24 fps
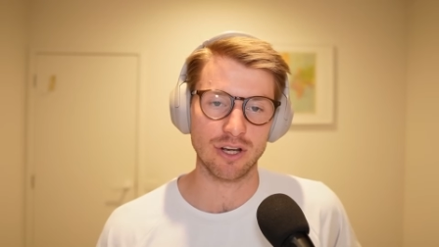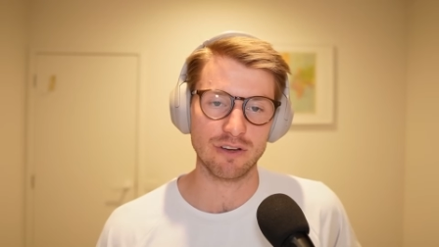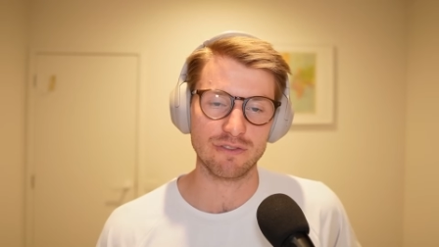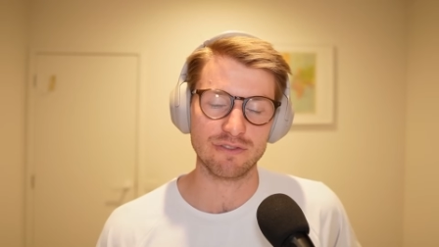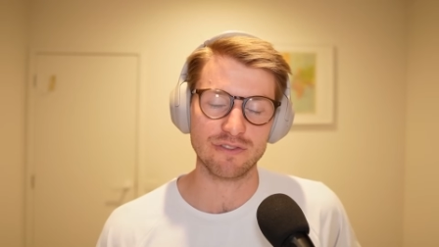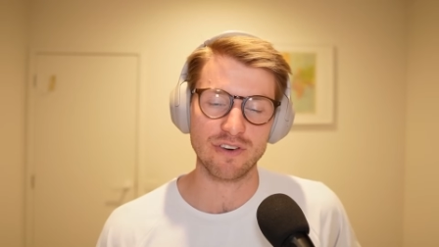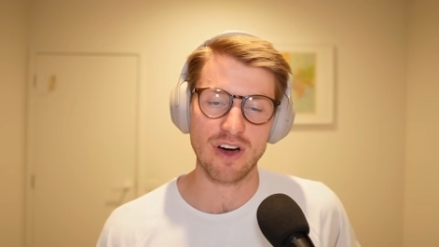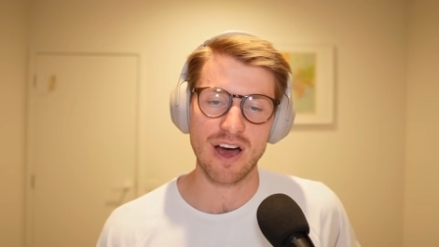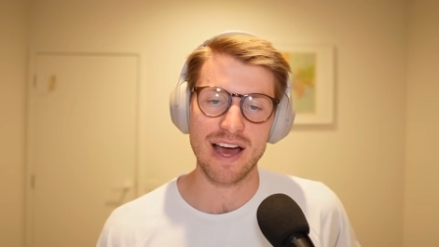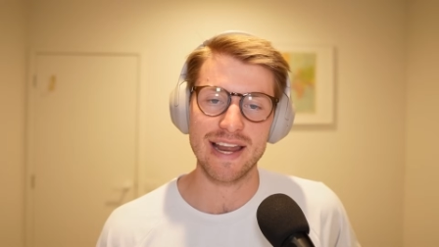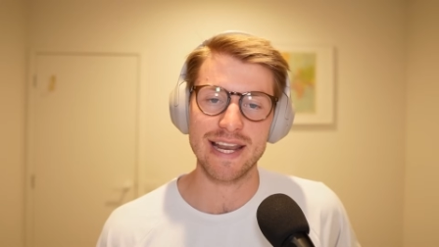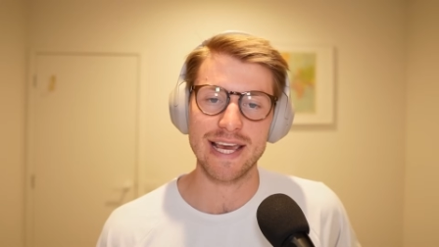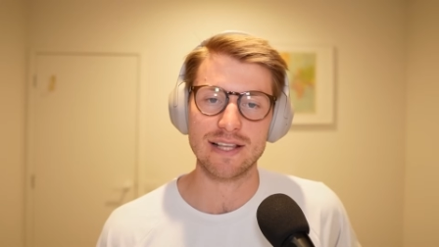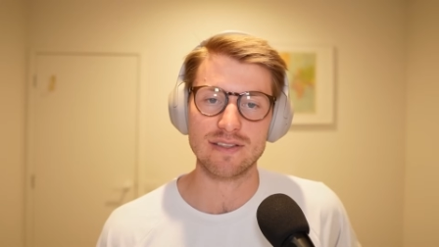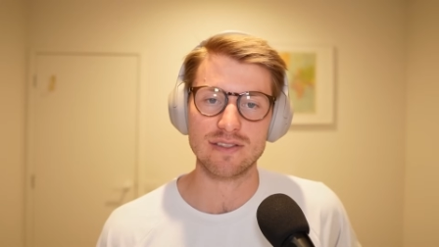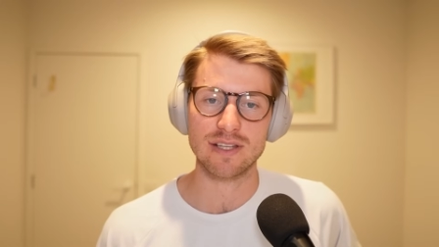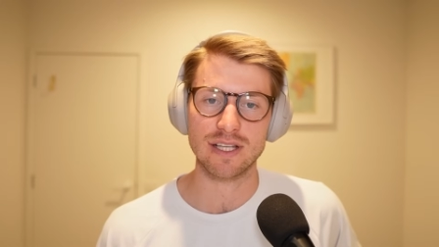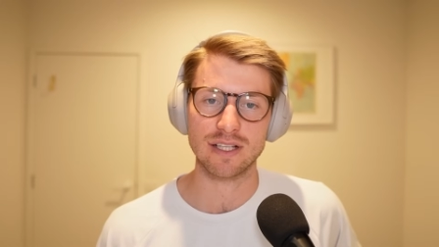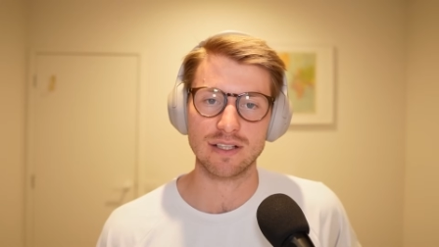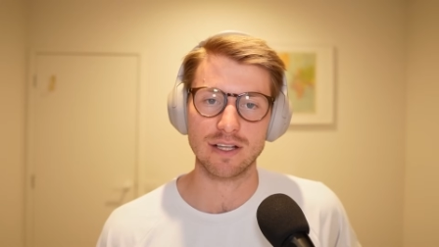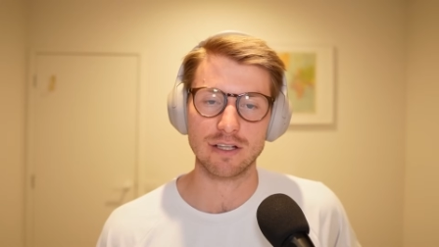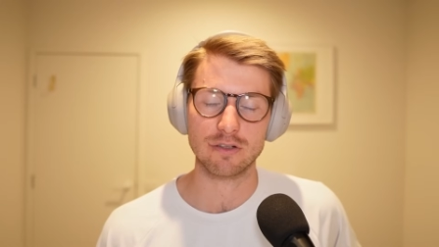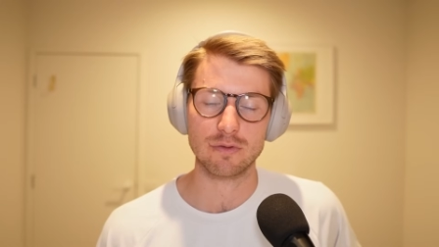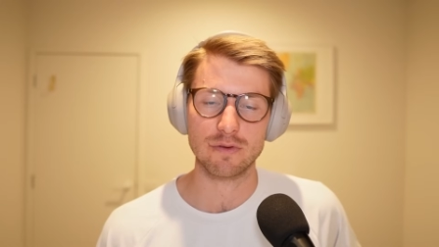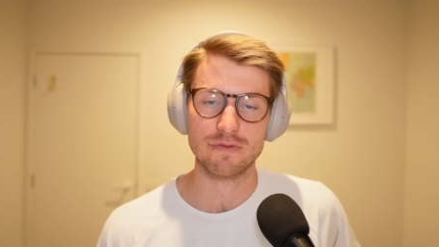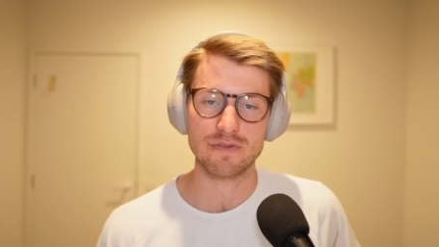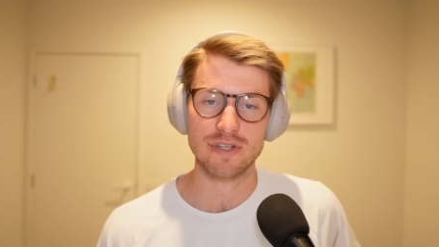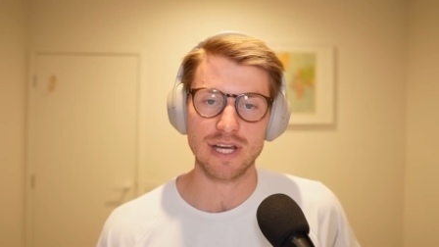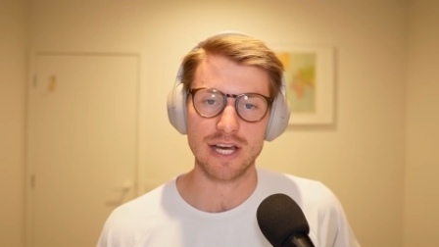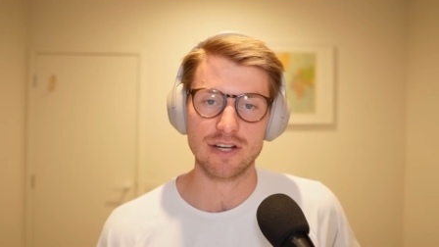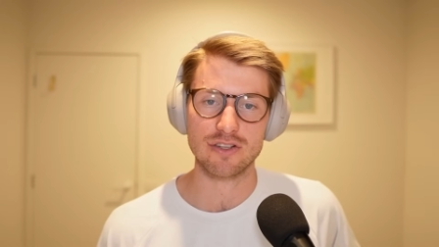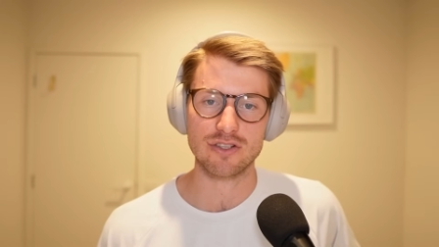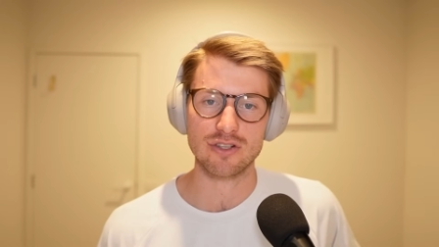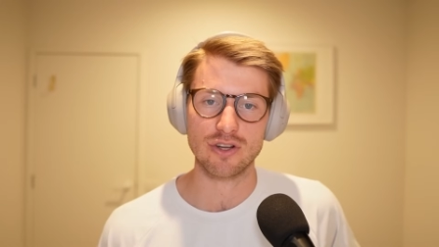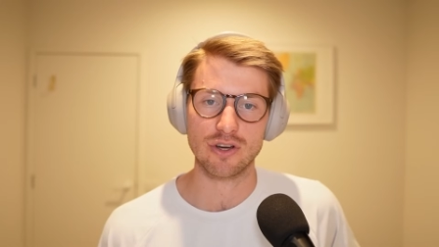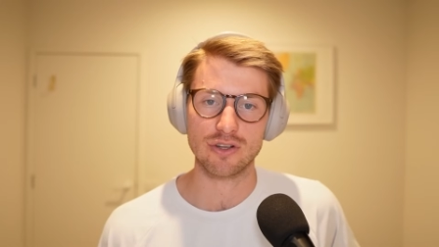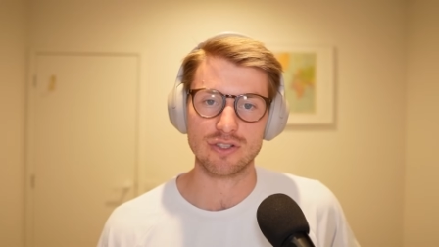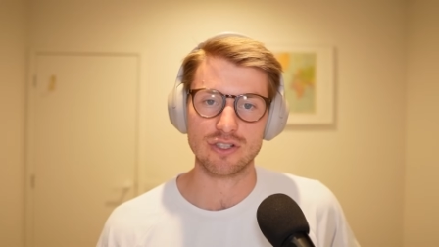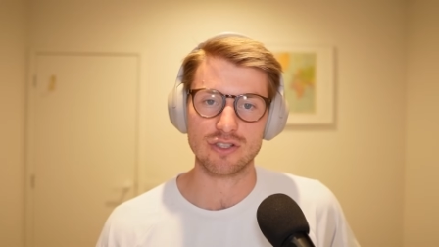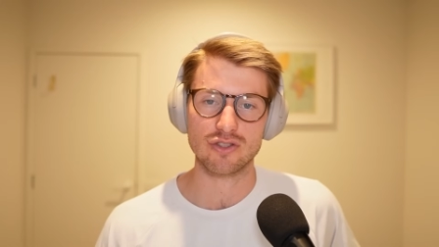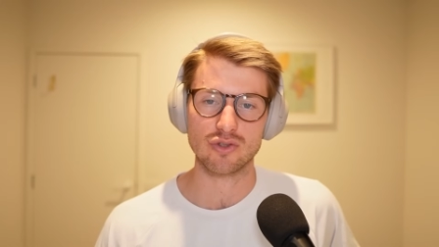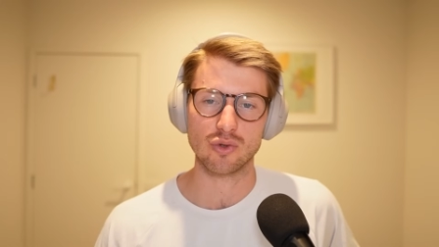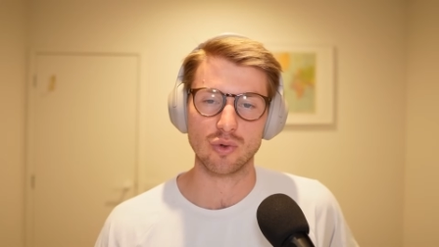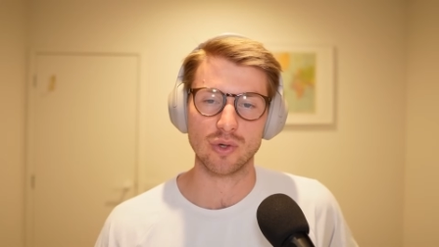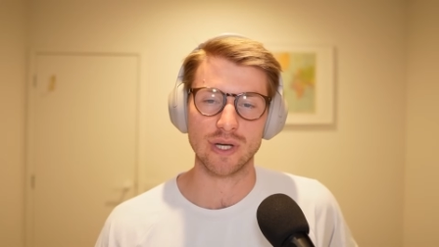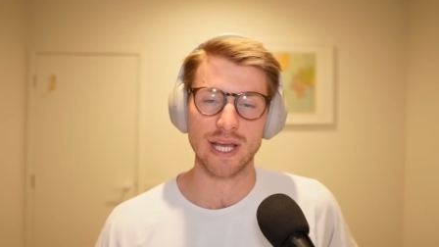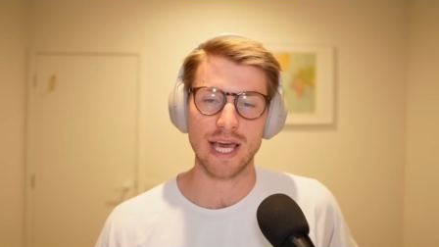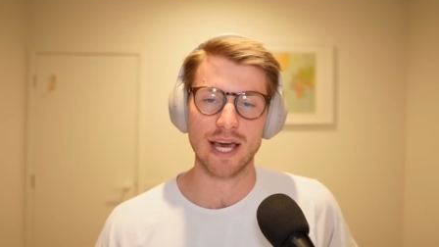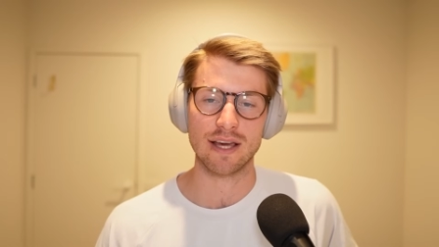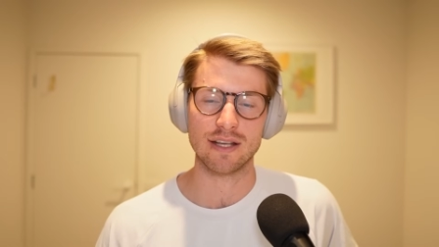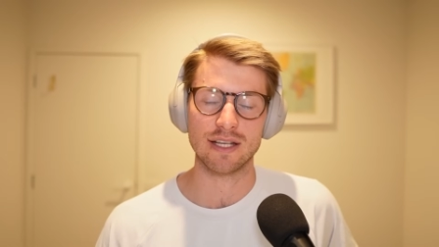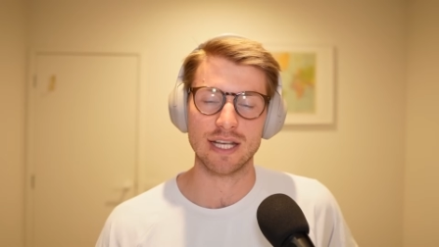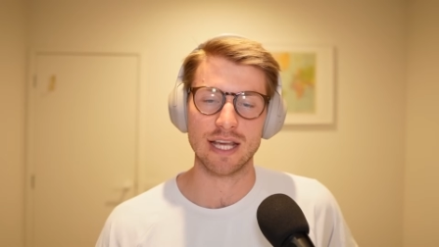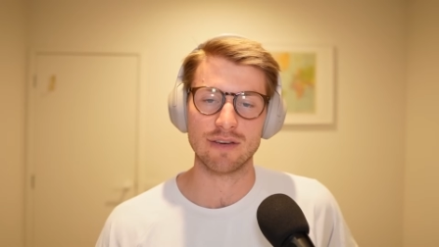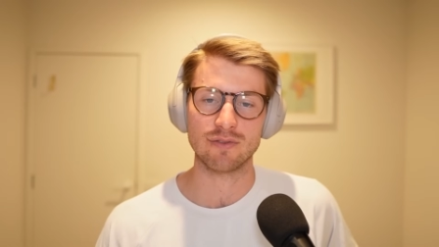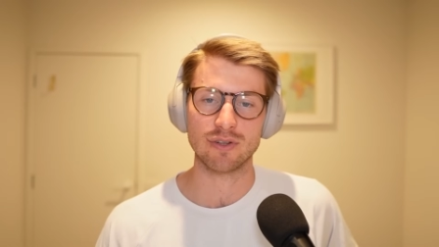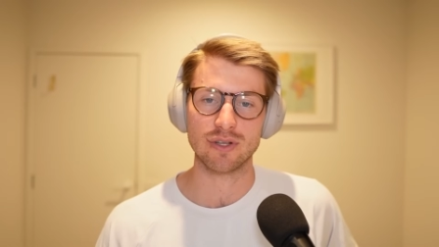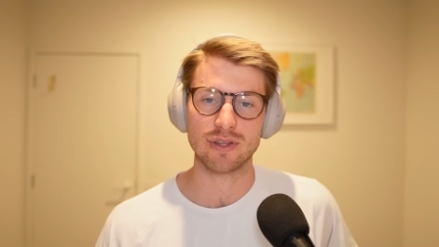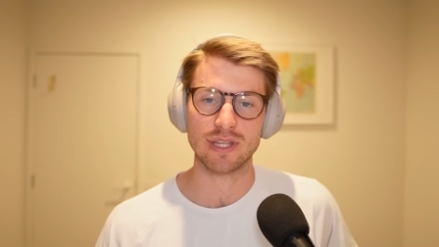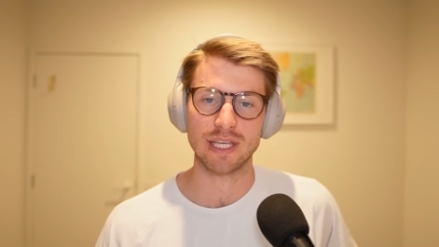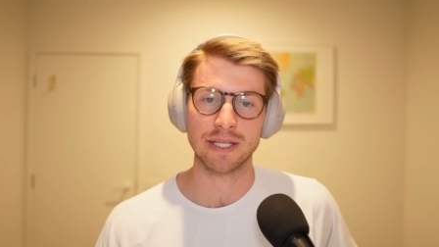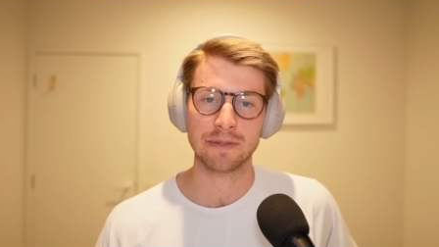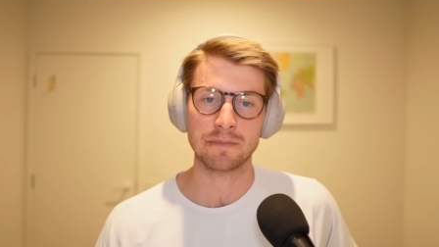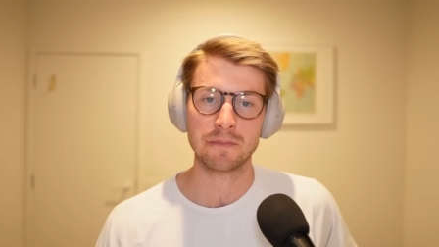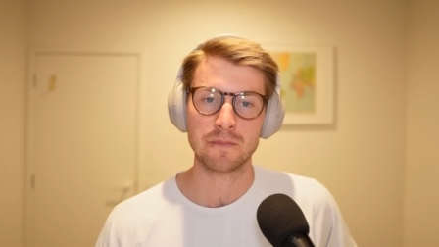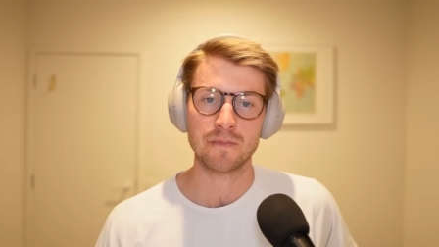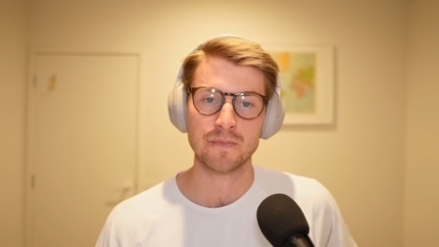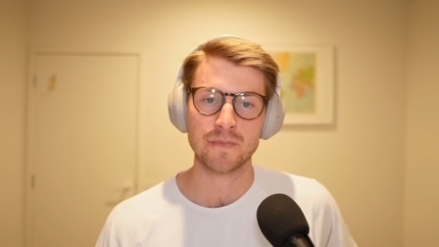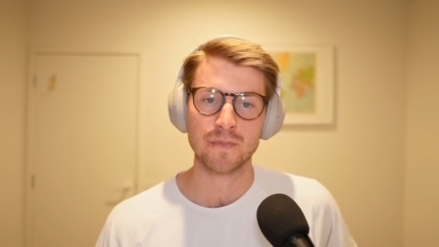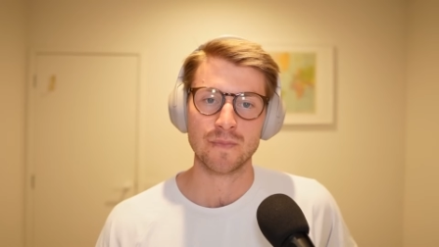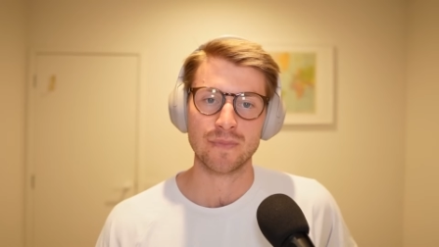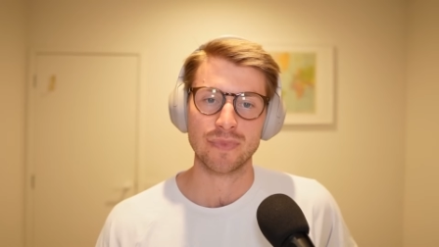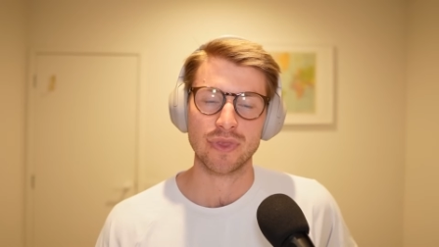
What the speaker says: financing, like we've touched on, to sort out and everything.